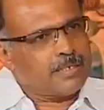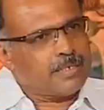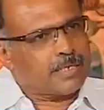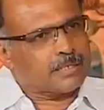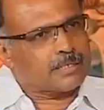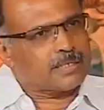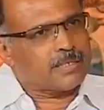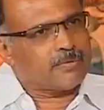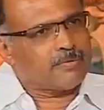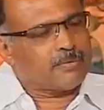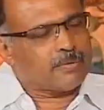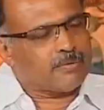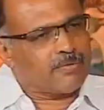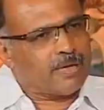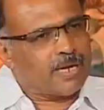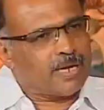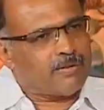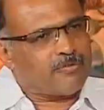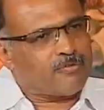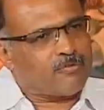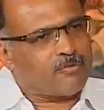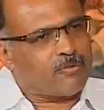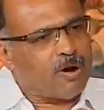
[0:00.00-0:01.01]
Yeah, see, when
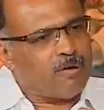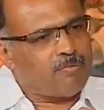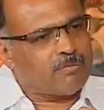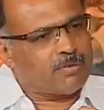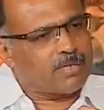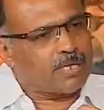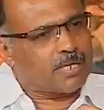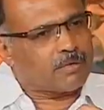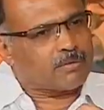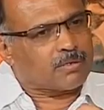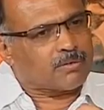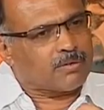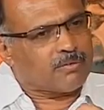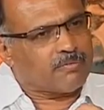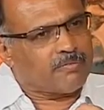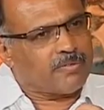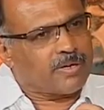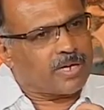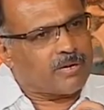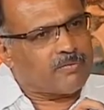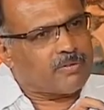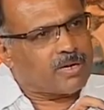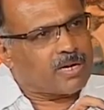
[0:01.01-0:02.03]
I found that
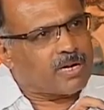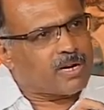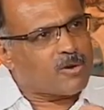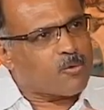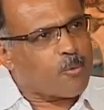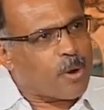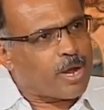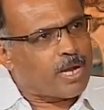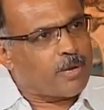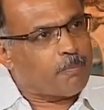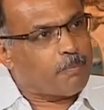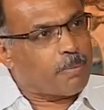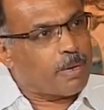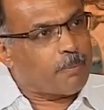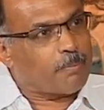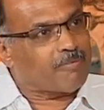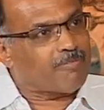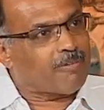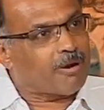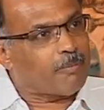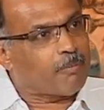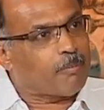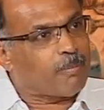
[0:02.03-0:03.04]
wherever I went,
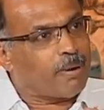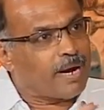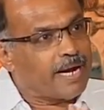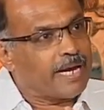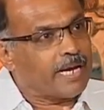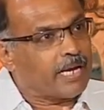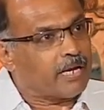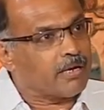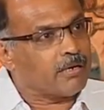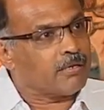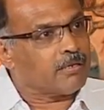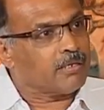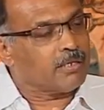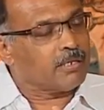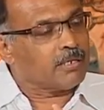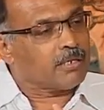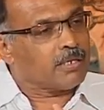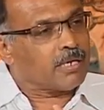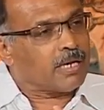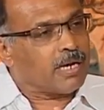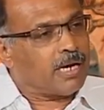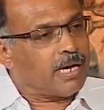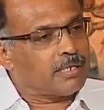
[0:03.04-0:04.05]
people were buying,
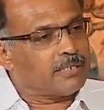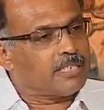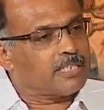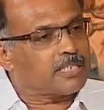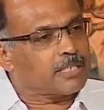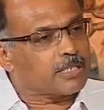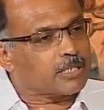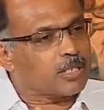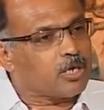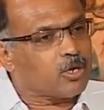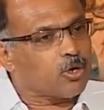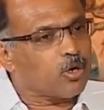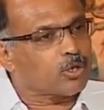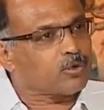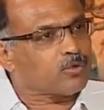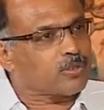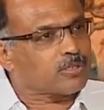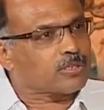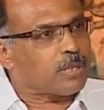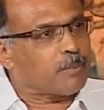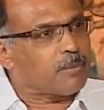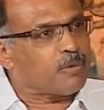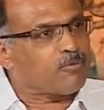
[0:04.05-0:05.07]
and this growth
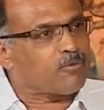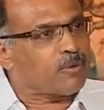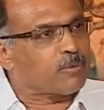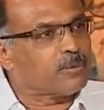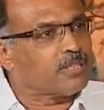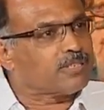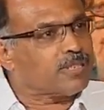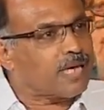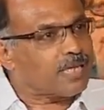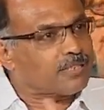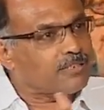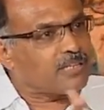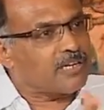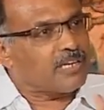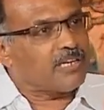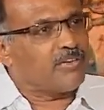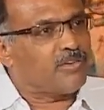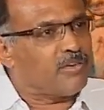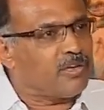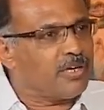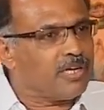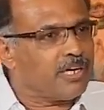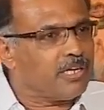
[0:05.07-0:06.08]
was coming from this other
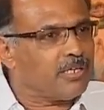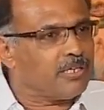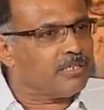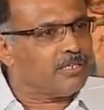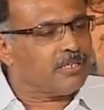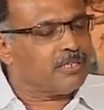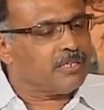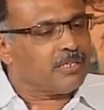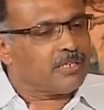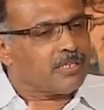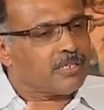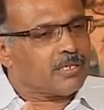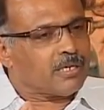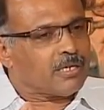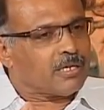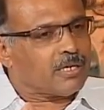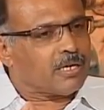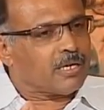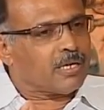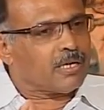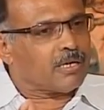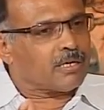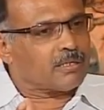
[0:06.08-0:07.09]
India,
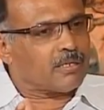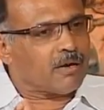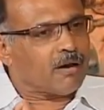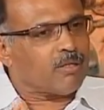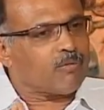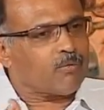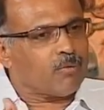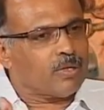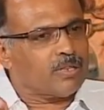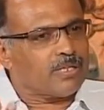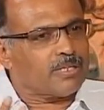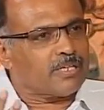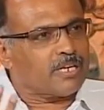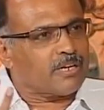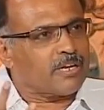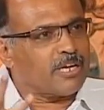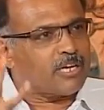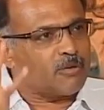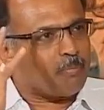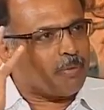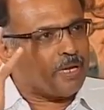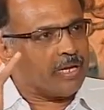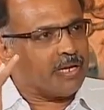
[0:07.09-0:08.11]
that was one thing that
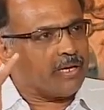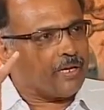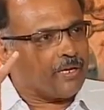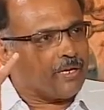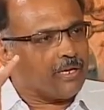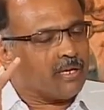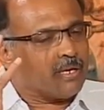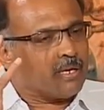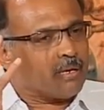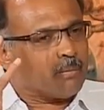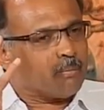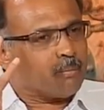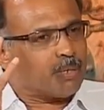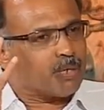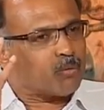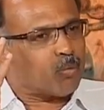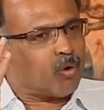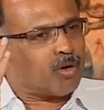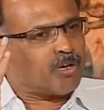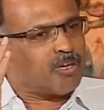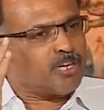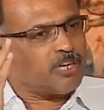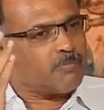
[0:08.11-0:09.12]
hit me. But
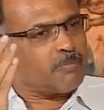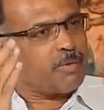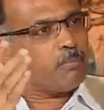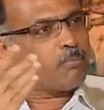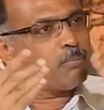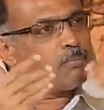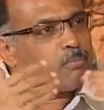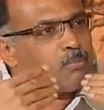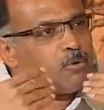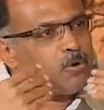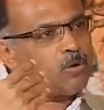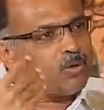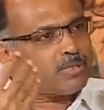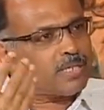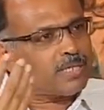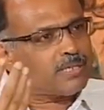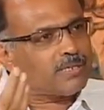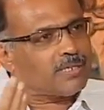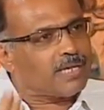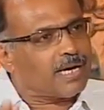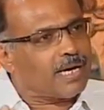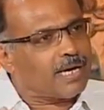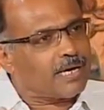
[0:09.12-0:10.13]
what hit me more
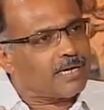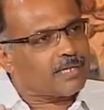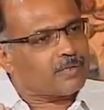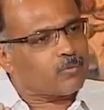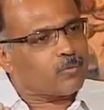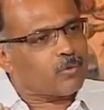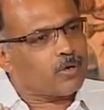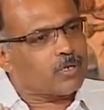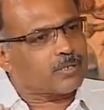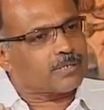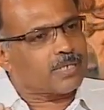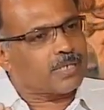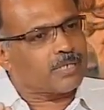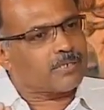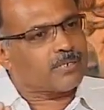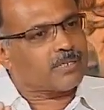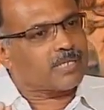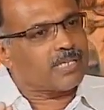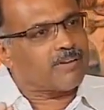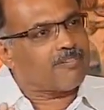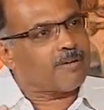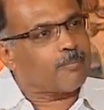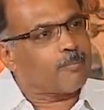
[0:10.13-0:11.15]
than that was
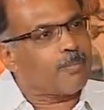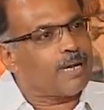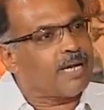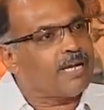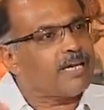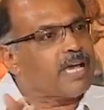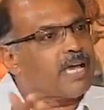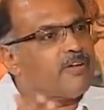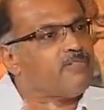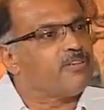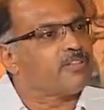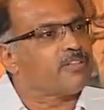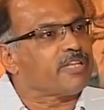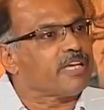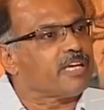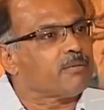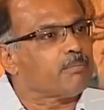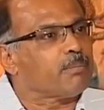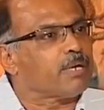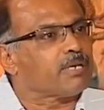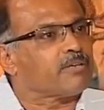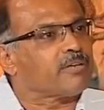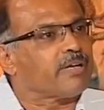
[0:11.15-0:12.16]
that they were buying
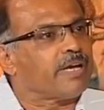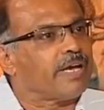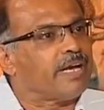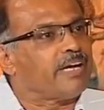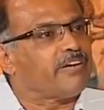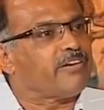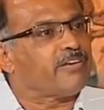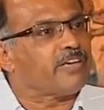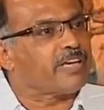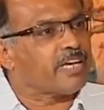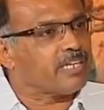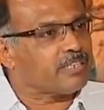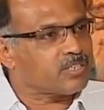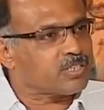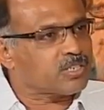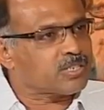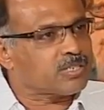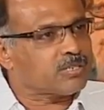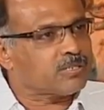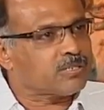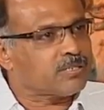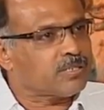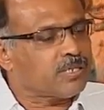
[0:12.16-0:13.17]
everything but air
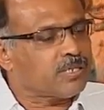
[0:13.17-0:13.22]
tickets.